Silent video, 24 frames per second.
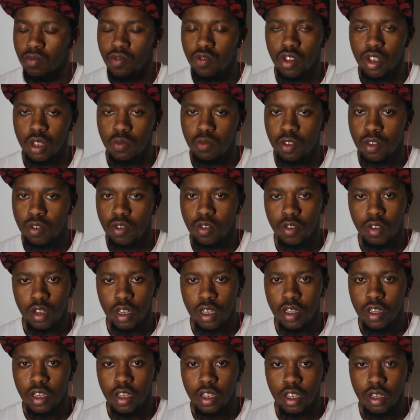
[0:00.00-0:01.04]
just be good,
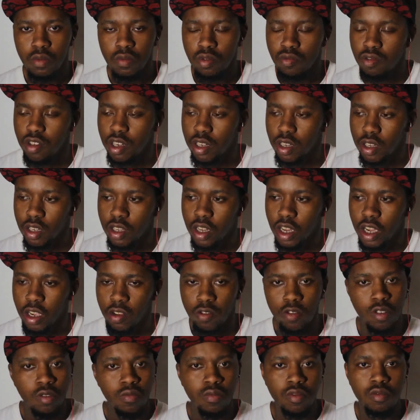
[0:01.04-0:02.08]
a decent movie or something like that, a
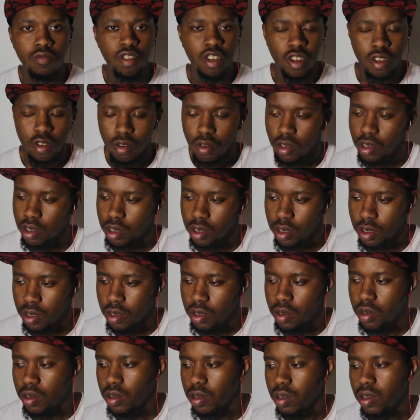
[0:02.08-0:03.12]
good movie.
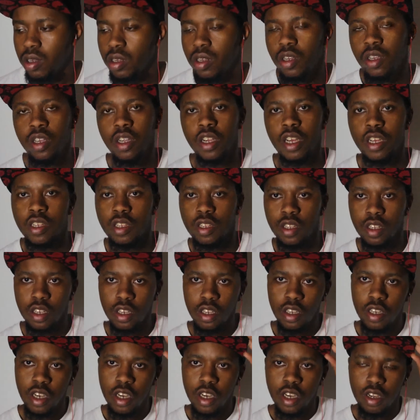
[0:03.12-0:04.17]
And I see
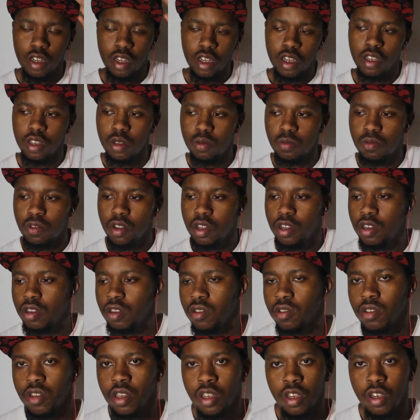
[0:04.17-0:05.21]
y'all on next
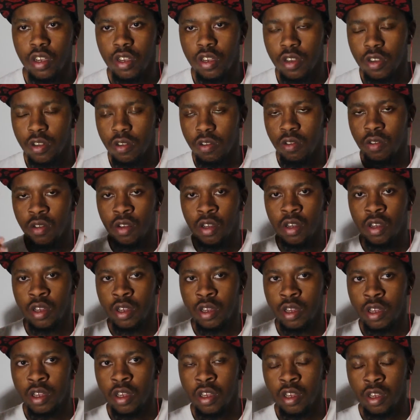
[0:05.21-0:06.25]
video. And
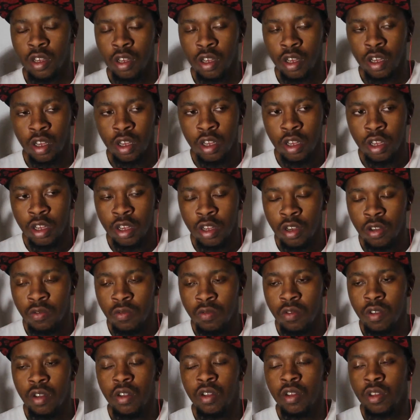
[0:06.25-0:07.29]
y'all
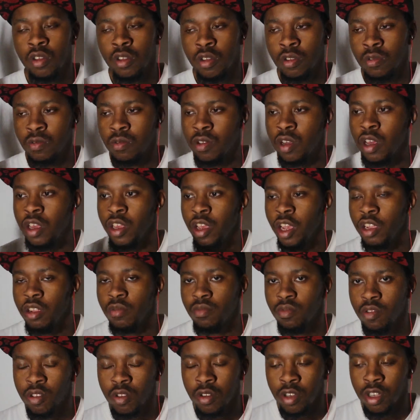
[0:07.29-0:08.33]
can
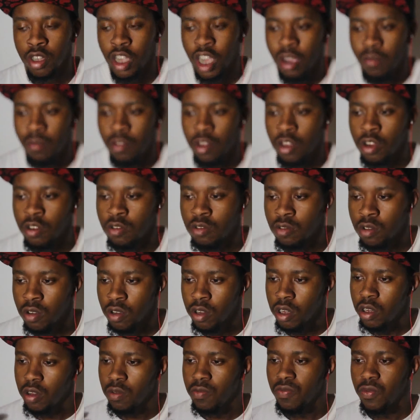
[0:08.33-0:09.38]
put down below
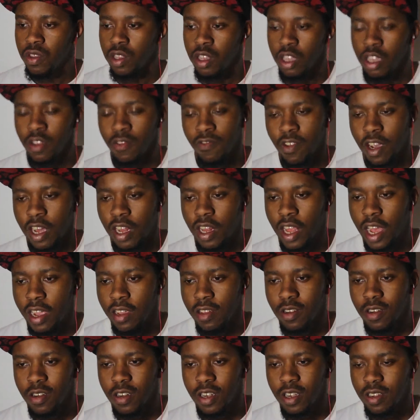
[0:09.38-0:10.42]
if y'all like
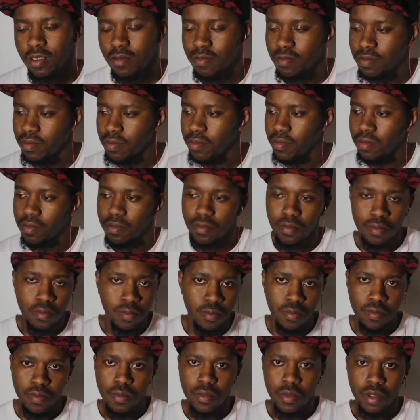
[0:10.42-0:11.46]
it or not.
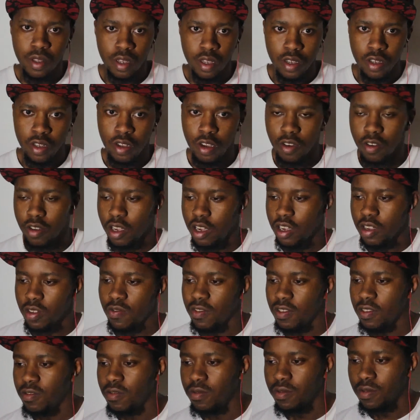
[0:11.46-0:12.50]
That's all I can ask
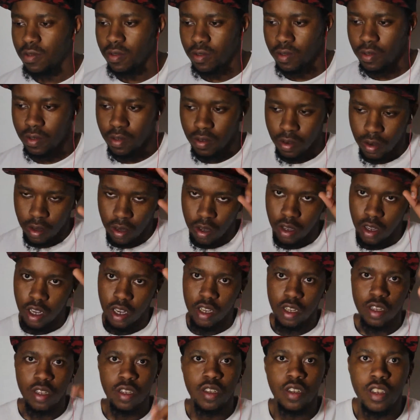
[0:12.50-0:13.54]
for. and
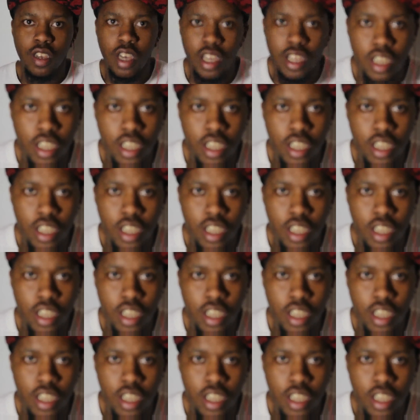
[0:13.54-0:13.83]
I'll see y'all